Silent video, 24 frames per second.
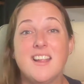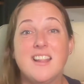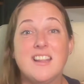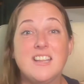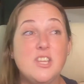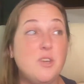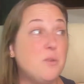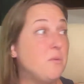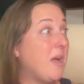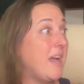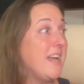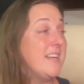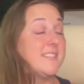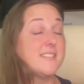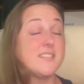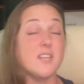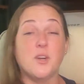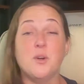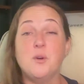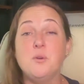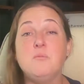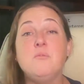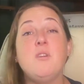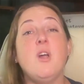You guys,
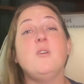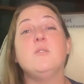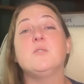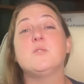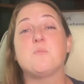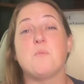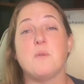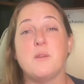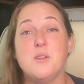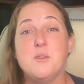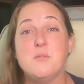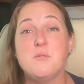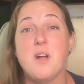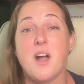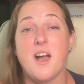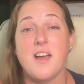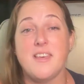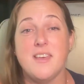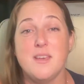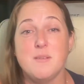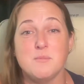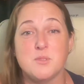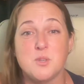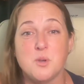who knows what you got
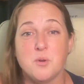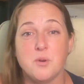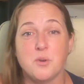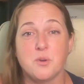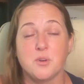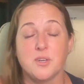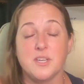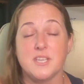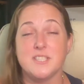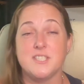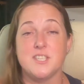him to agree